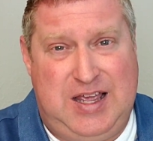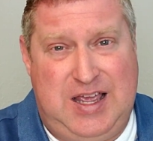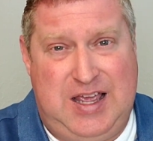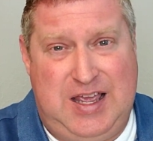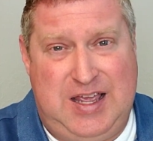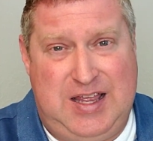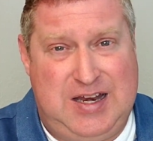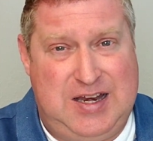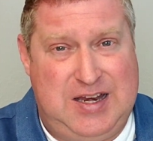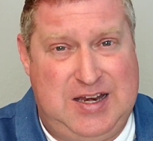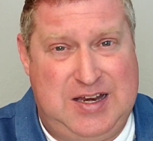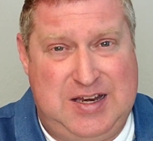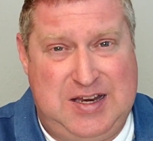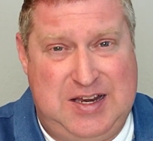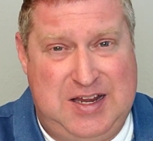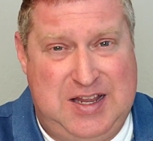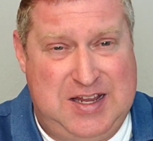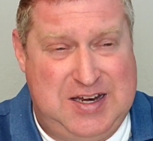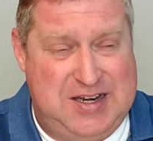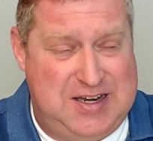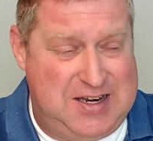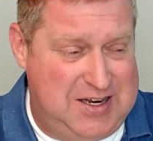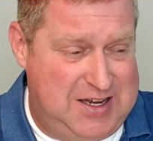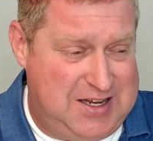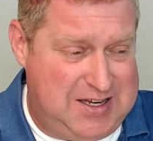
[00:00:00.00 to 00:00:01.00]
And
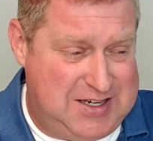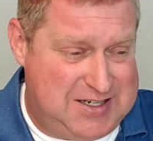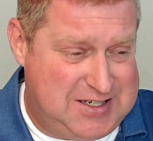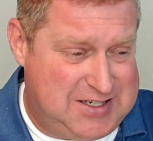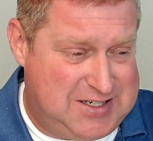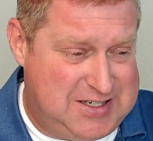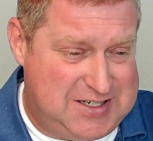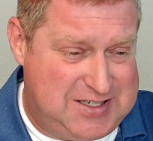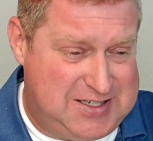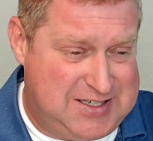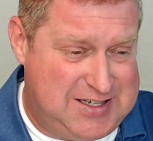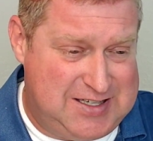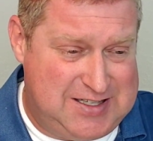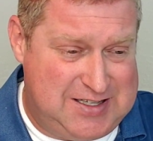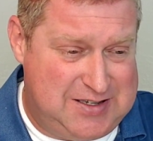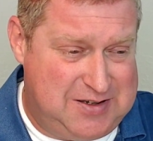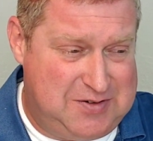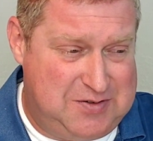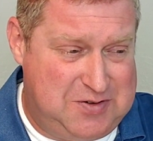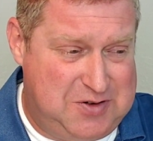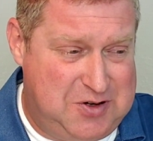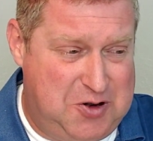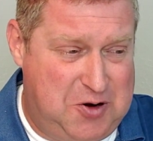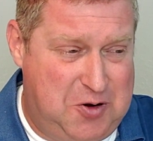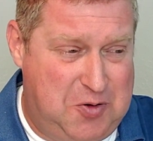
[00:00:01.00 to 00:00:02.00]
it just
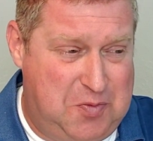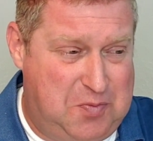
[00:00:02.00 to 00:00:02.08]
doesn't,